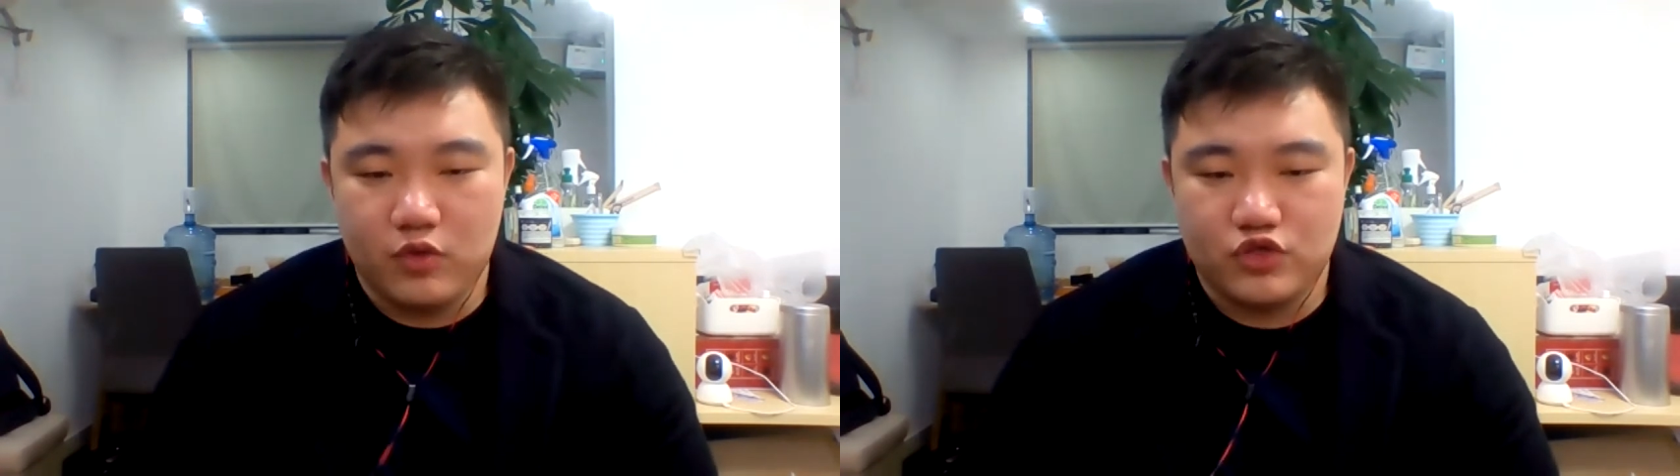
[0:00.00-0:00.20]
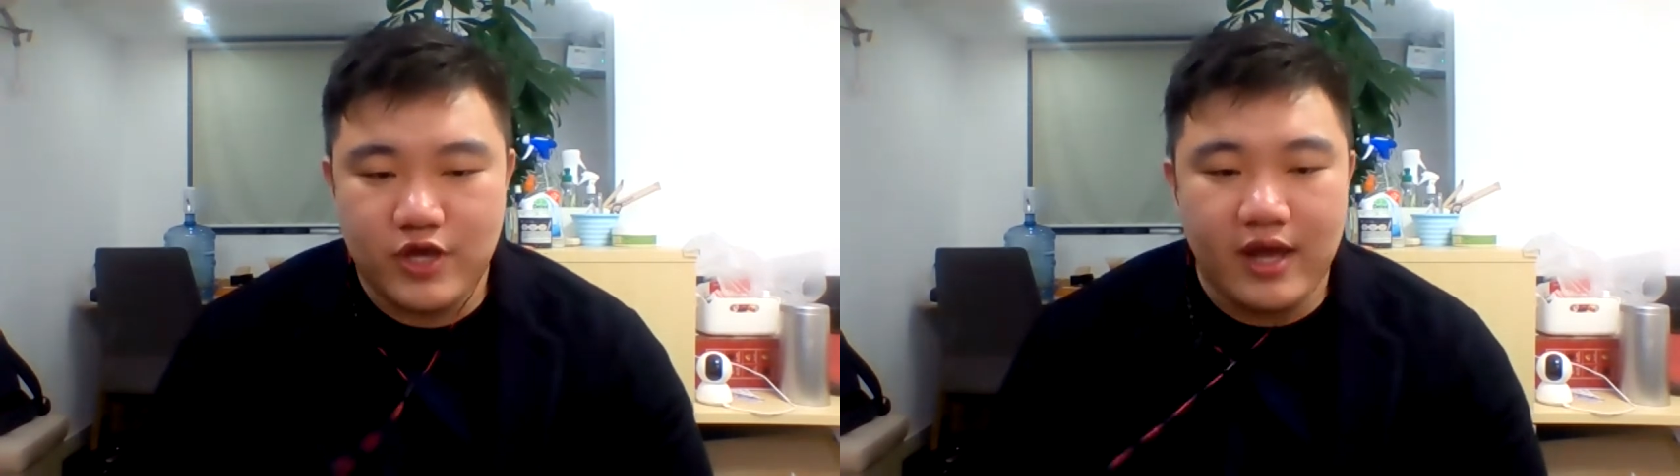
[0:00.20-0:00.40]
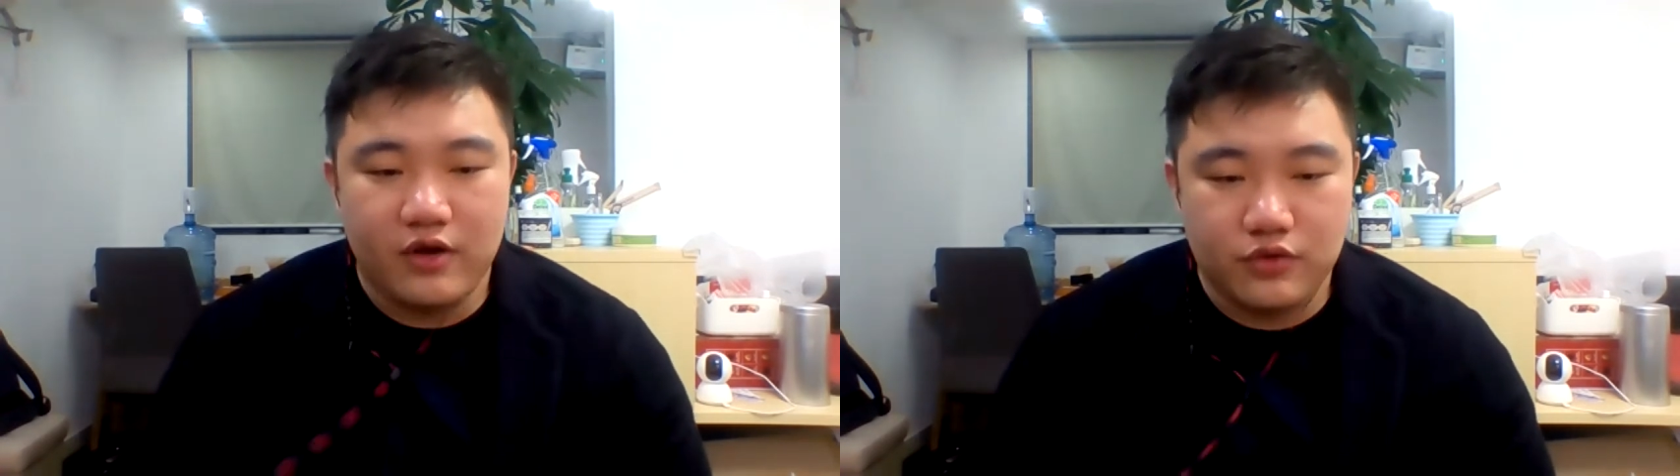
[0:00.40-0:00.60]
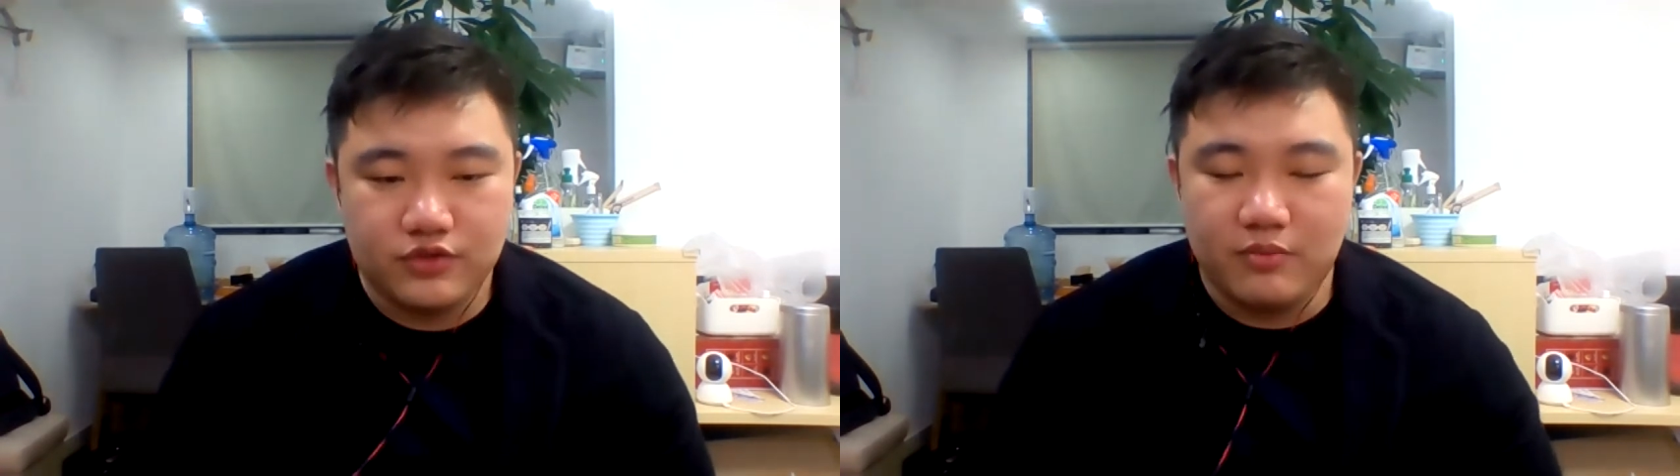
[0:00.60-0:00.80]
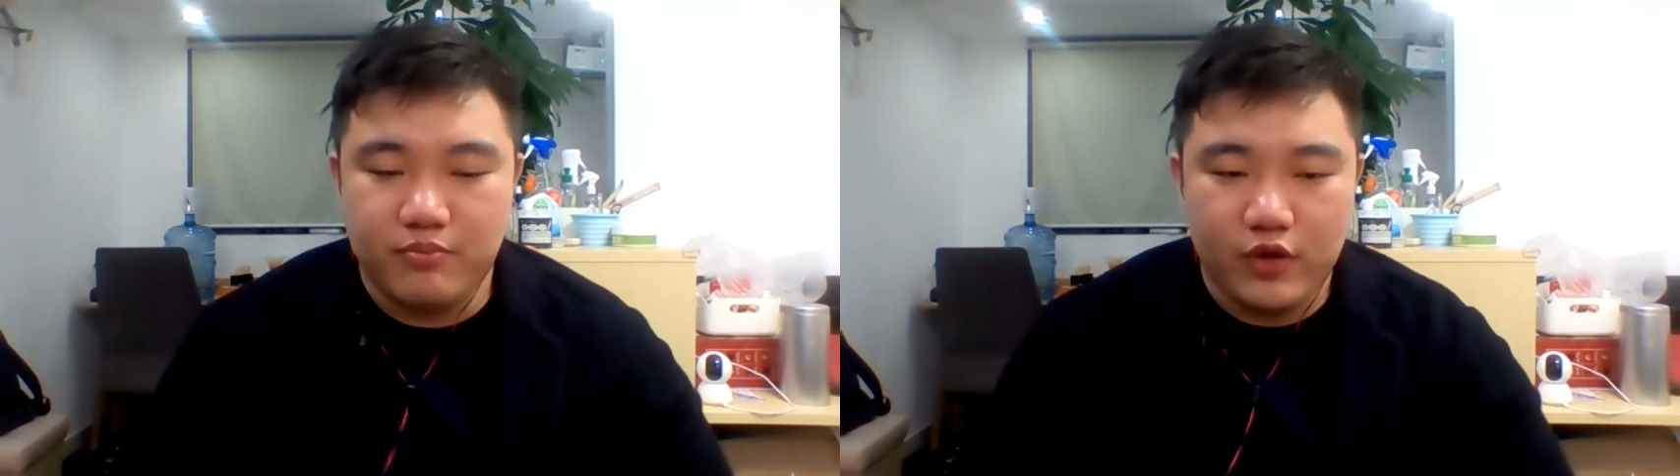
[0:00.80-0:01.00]
channels,
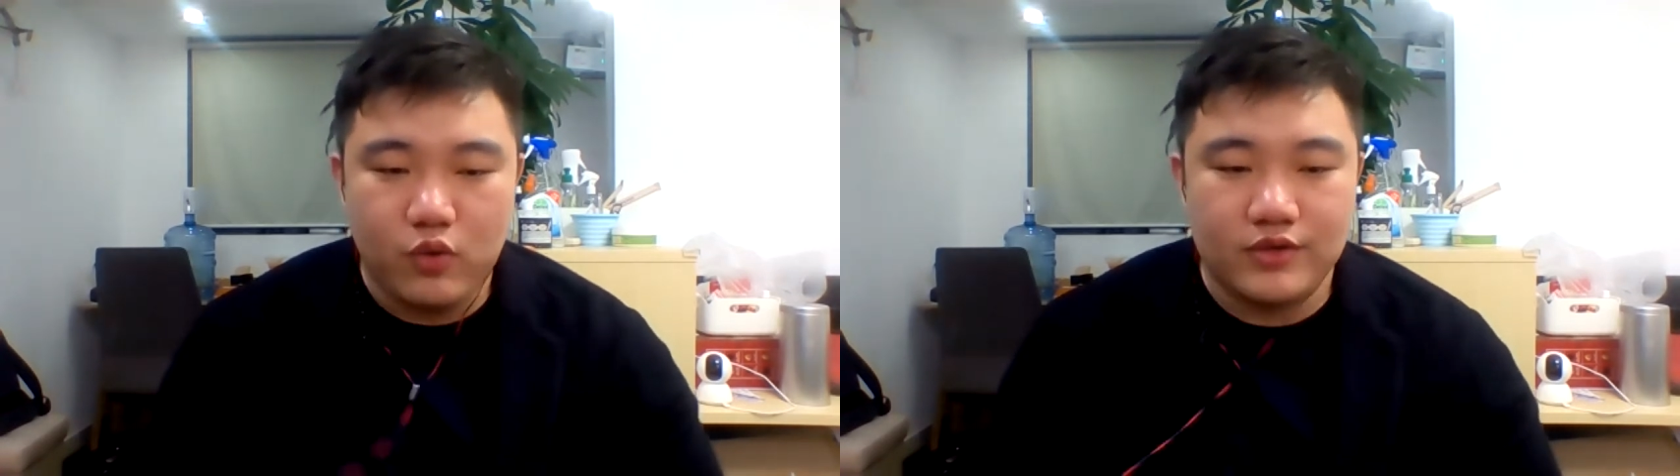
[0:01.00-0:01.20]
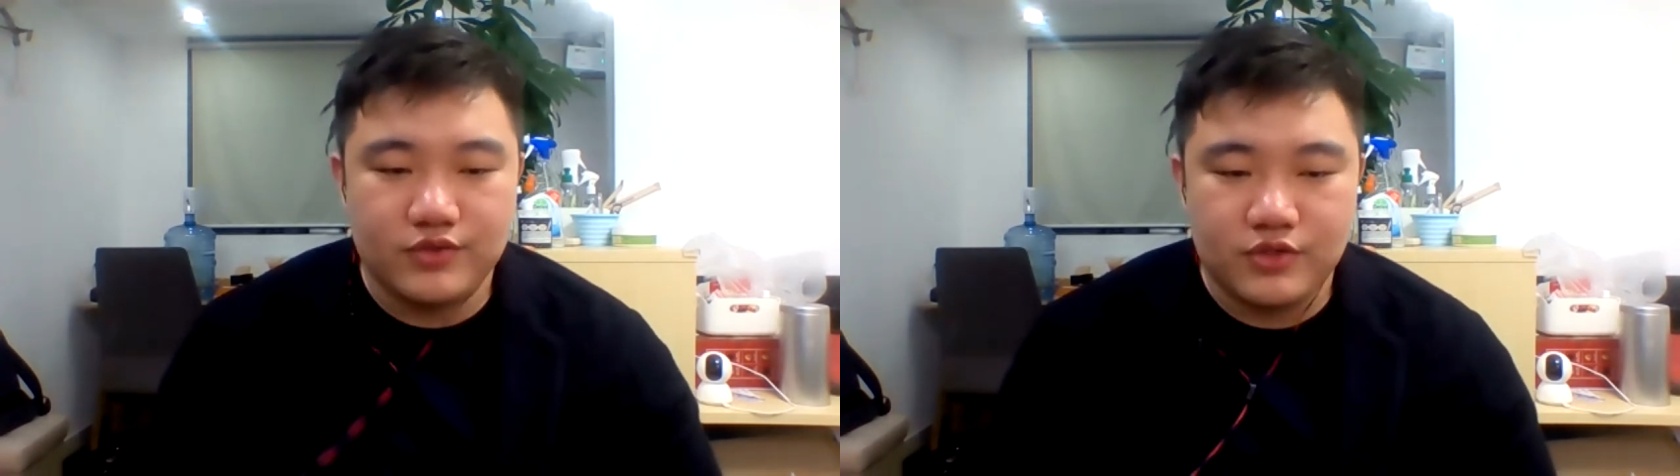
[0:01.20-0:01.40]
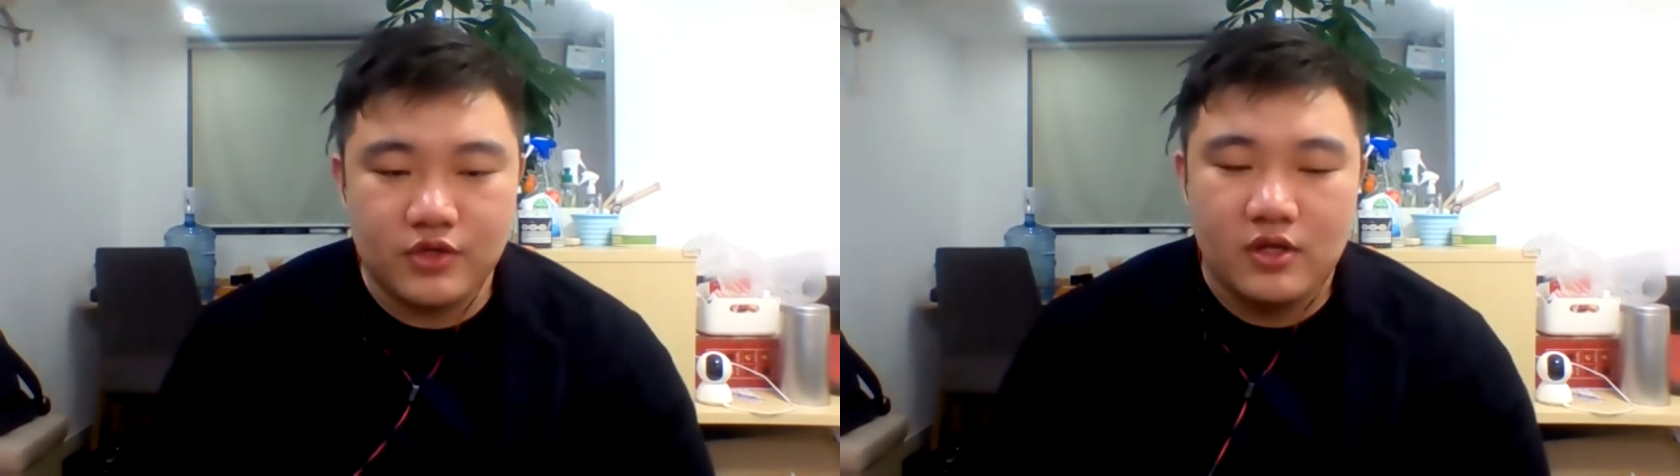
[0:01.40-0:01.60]
the big ones